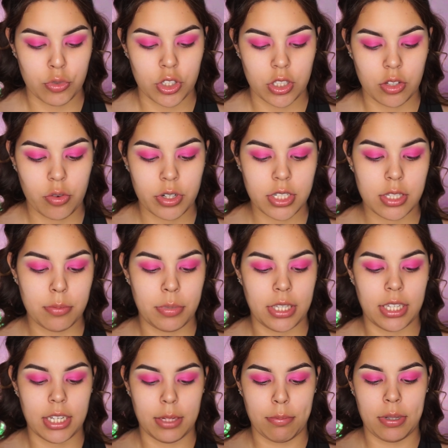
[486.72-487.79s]
just going to
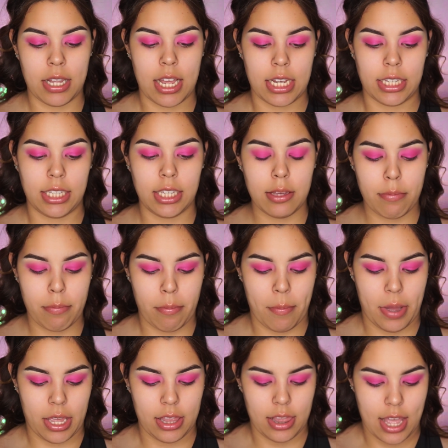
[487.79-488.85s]
be applying
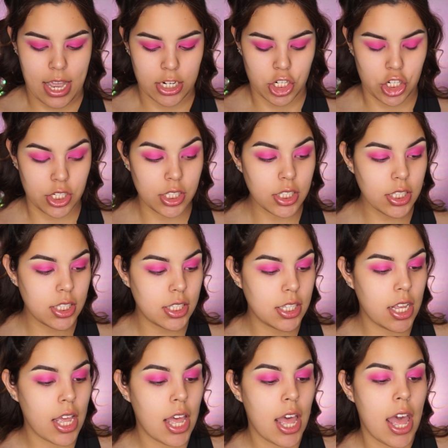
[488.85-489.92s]
my lashes.
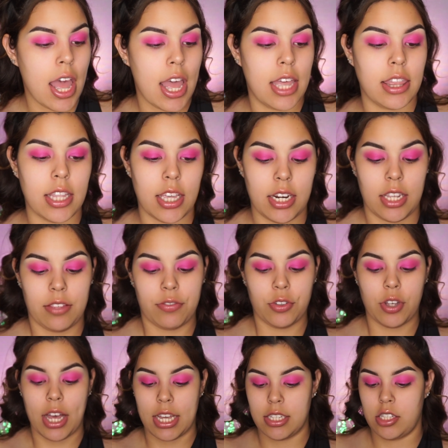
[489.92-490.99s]
And then if you
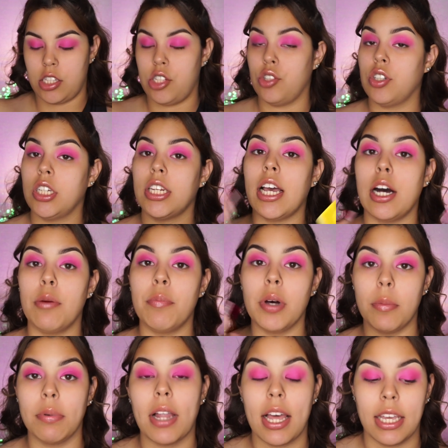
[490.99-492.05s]
guys do need help
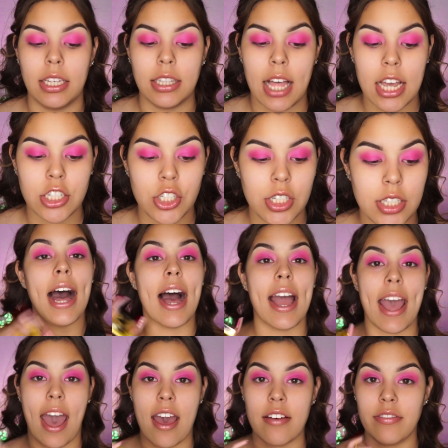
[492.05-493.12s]
applying lashes, I
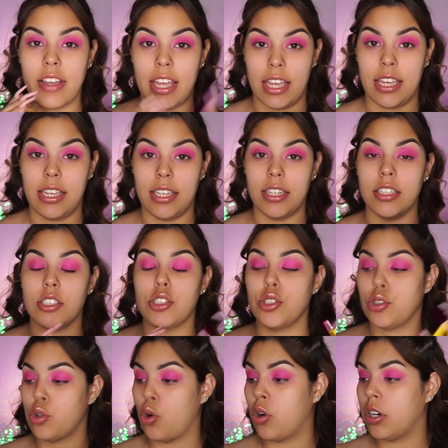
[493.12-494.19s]
have a
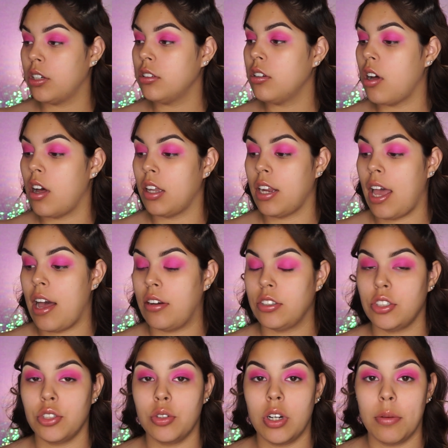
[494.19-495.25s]
tutorial on how
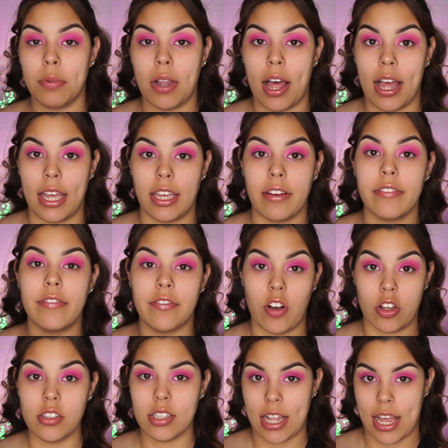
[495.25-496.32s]
to apply false